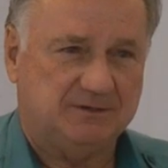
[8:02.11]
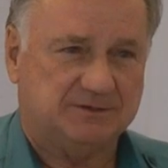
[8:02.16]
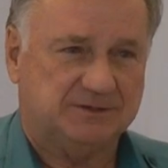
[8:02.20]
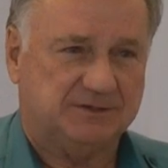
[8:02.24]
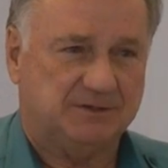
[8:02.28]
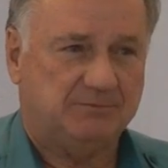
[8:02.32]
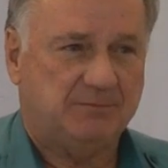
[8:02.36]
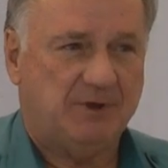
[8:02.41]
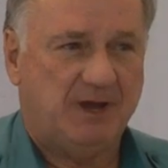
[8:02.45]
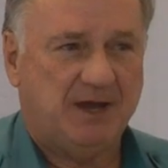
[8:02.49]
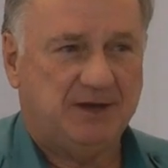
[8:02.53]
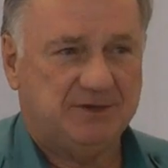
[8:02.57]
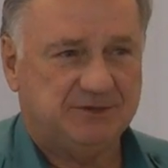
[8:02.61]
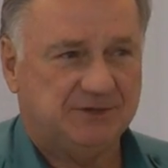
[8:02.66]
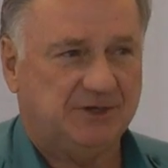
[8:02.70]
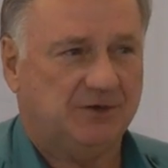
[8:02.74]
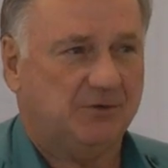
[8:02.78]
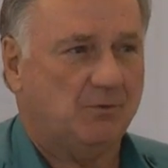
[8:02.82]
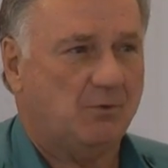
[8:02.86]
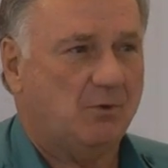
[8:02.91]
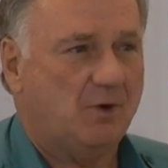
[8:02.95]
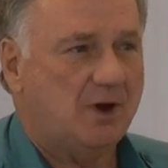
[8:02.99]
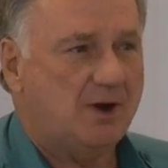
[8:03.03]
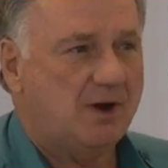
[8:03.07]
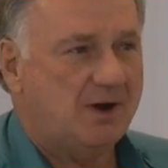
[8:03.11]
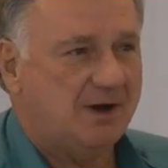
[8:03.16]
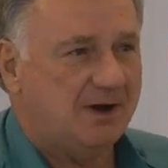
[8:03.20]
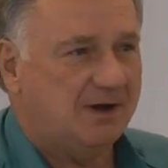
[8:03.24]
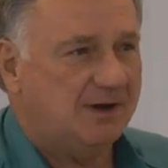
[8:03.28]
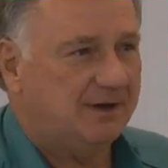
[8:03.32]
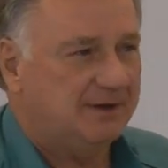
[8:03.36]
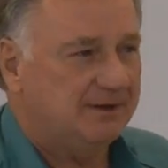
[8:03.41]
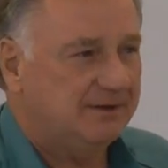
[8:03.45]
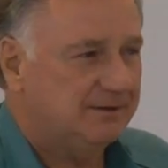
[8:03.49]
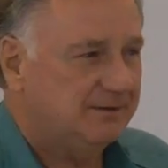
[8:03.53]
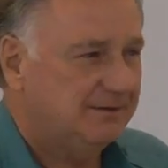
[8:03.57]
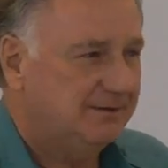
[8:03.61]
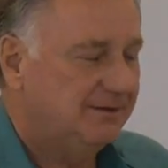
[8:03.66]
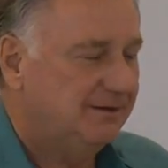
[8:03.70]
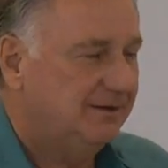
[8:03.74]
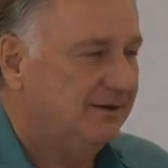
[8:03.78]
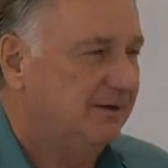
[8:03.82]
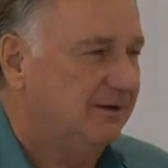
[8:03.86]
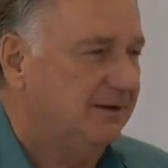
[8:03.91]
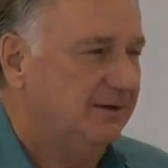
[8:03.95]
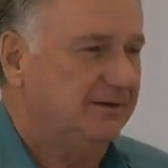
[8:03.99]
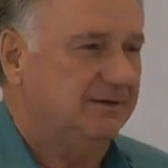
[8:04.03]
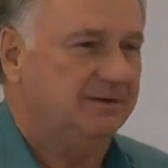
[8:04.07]
there's a magic wand
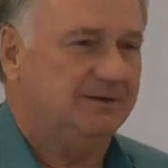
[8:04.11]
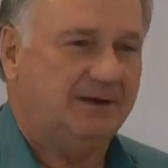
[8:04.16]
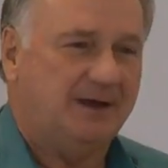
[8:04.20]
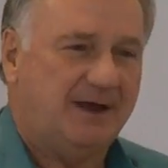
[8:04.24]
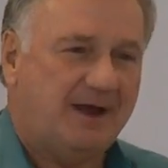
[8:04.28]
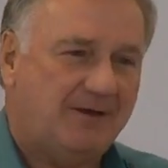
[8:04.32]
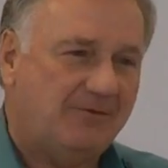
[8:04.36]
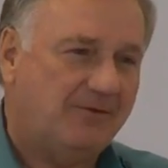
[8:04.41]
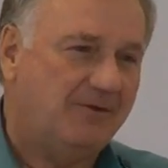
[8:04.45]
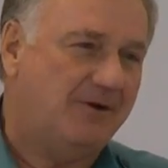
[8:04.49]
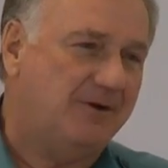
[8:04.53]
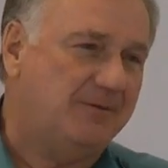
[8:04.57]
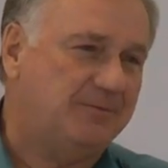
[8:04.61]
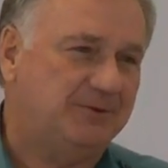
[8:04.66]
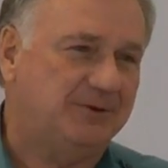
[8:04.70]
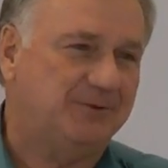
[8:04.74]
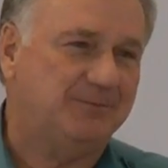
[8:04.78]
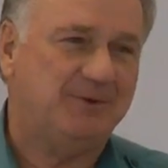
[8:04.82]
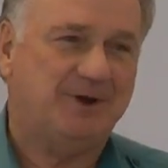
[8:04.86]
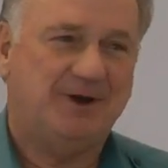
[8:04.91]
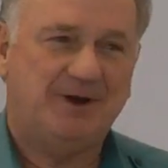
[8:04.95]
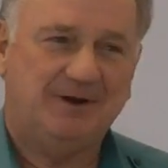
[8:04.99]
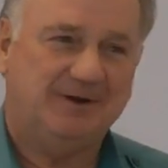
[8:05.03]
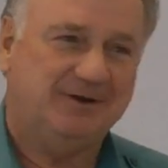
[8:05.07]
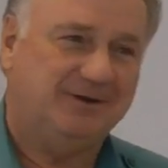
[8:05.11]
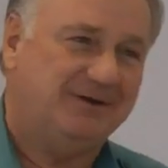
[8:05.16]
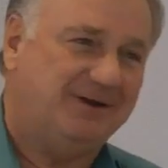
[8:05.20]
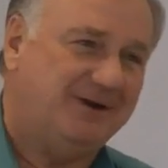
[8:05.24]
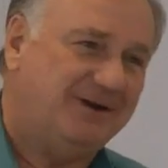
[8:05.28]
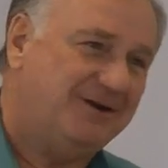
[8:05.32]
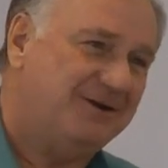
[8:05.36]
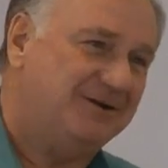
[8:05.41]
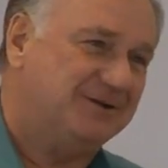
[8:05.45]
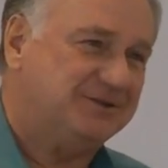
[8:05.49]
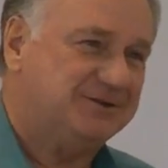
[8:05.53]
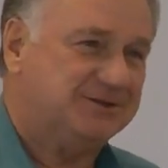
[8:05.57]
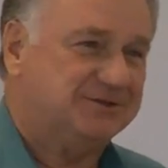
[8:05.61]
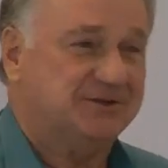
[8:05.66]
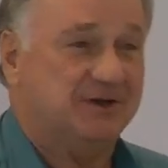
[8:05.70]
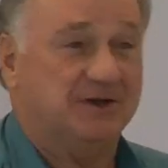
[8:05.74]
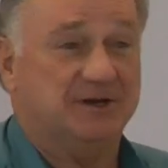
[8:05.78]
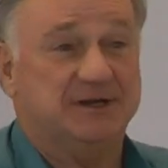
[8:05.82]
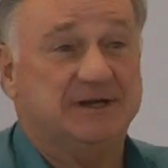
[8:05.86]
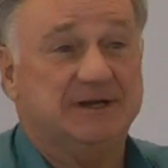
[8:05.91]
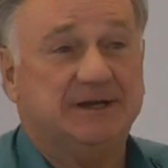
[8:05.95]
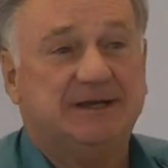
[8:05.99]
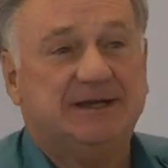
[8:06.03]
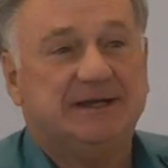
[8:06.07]
that Al Harvard American Heritage is
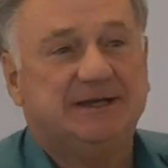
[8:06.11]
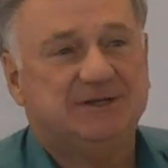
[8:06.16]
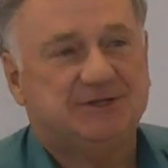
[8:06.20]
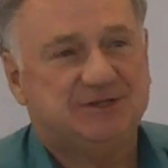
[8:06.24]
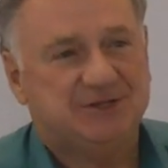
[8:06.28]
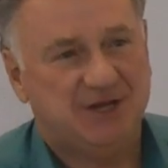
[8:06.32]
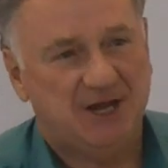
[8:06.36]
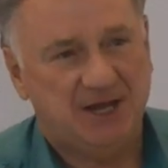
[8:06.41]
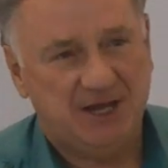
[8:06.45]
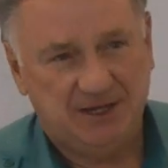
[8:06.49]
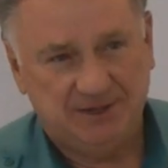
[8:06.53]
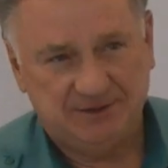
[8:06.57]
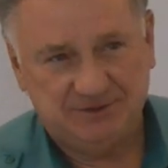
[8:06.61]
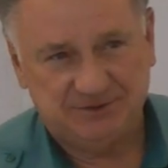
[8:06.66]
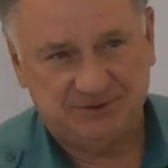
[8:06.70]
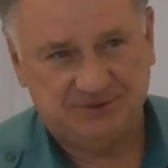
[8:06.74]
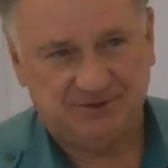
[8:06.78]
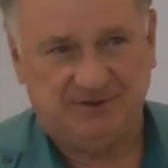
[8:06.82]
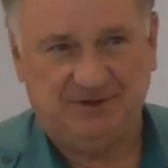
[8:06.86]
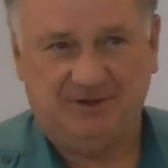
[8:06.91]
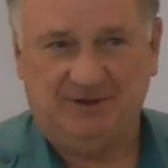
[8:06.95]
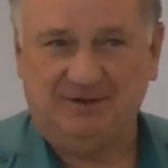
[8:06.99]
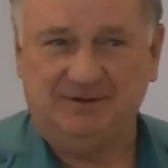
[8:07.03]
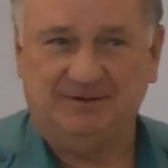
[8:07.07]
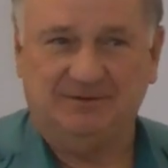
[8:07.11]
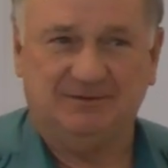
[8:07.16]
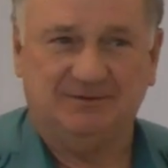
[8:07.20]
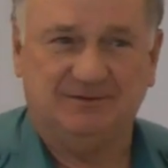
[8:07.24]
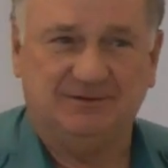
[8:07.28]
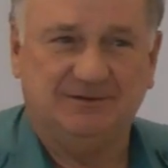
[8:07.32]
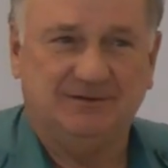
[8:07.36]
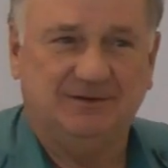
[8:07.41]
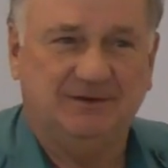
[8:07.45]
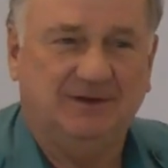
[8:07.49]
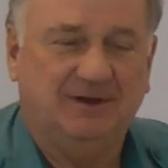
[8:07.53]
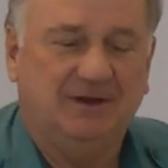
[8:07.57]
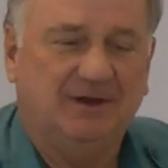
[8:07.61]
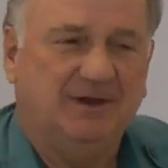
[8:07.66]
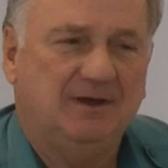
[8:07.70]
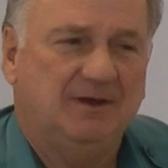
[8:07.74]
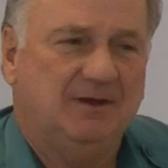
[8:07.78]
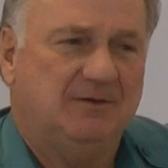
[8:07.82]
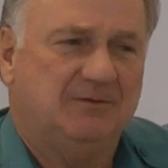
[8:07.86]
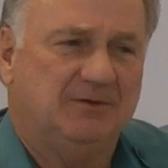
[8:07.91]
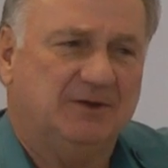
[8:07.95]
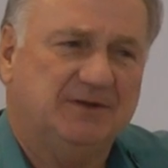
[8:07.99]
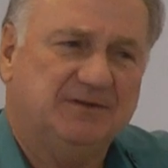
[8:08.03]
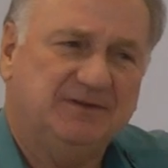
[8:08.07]
going to change things.
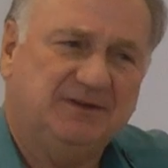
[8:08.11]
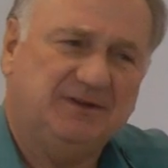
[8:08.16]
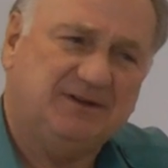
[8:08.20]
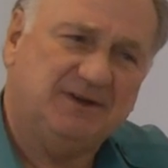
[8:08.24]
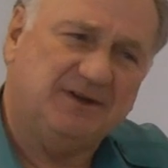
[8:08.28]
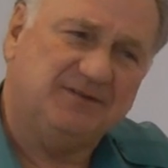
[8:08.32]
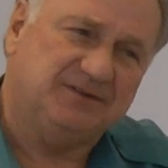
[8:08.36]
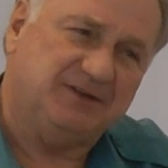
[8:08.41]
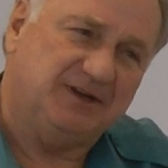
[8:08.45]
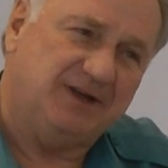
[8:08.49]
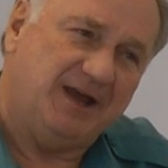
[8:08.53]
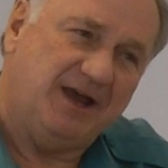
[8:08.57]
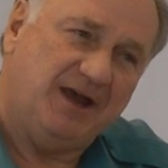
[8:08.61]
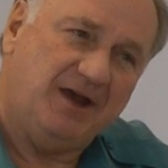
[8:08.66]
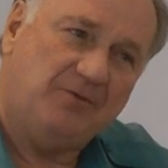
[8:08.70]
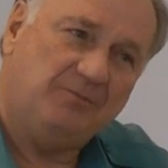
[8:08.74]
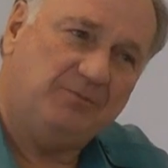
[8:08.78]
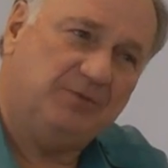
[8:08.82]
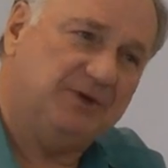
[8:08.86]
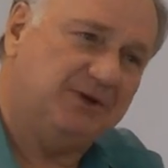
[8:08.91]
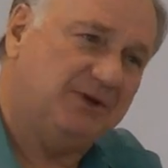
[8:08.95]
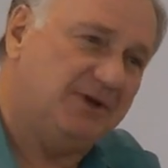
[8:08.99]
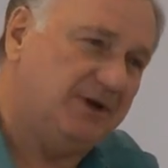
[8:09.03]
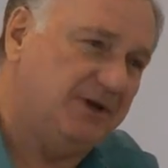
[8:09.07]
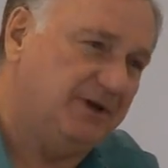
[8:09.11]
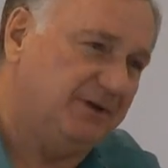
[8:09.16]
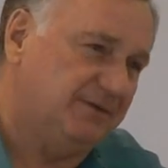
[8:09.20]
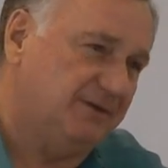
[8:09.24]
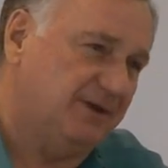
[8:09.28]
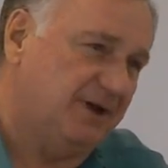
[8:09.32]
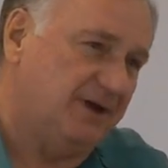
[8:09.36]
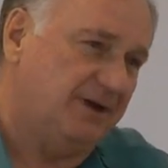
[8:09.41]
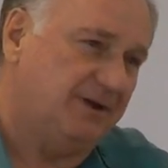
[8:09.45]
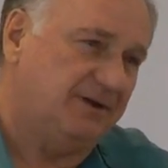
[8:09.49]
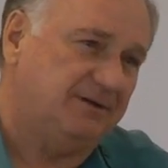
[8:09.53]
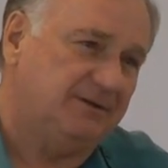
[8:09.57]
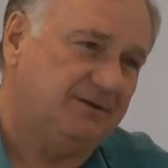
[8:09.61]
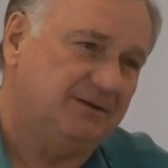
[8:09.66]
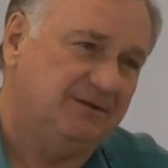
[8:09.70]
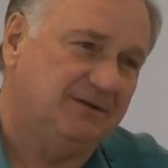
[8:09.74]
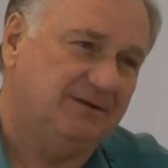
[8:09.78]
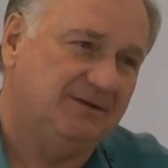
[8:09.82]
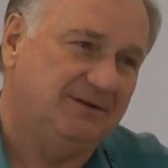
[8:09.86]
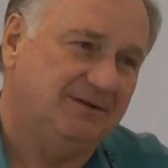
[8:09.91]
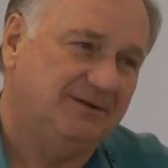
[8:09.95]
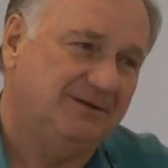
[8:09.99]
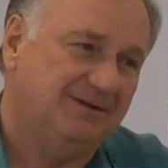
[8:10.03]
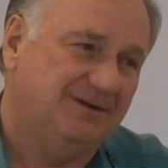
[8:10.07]
Because it doesn't happen like that.
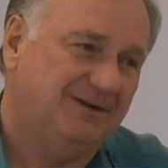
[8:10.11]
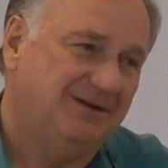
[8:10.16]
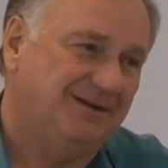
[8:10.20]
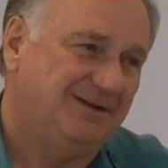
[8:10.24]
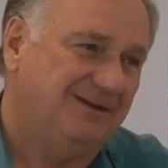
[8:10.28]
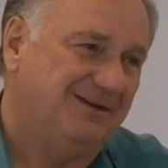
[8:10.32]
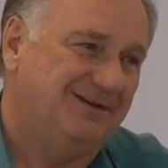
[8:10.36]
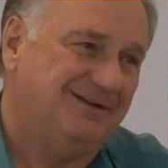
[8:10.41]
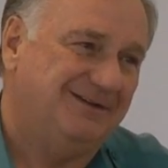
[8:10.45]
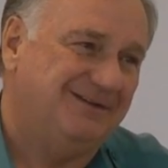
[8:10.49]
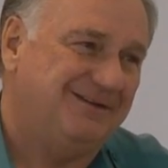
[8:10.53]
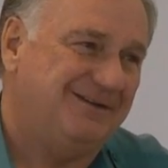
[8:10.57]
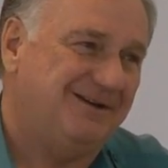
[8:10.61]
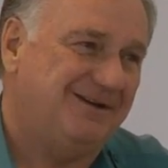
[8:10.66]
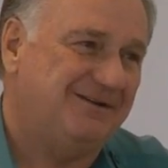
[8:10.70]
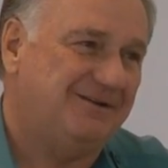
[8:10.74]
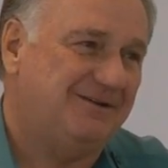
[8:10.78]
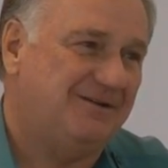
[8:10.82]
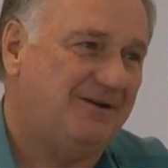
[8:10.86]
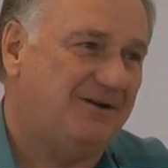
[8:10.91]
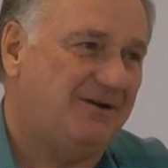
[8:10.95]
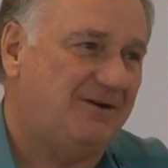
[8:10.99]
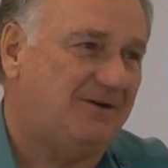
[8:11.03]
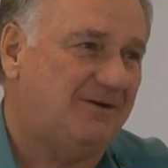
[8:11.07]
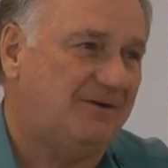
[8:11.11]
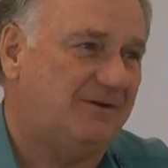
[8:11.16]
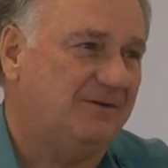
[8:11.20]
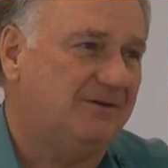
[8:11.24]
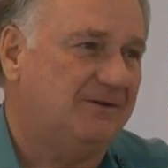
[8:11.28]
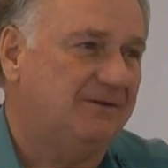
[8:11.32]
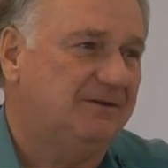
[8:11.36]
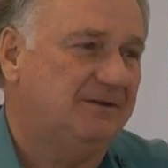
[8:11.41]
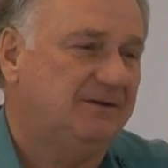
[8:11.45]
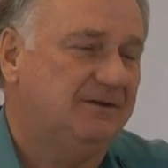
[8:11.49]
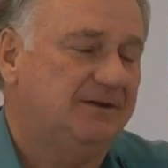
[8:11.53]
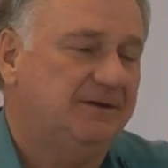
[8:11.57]
Not at all.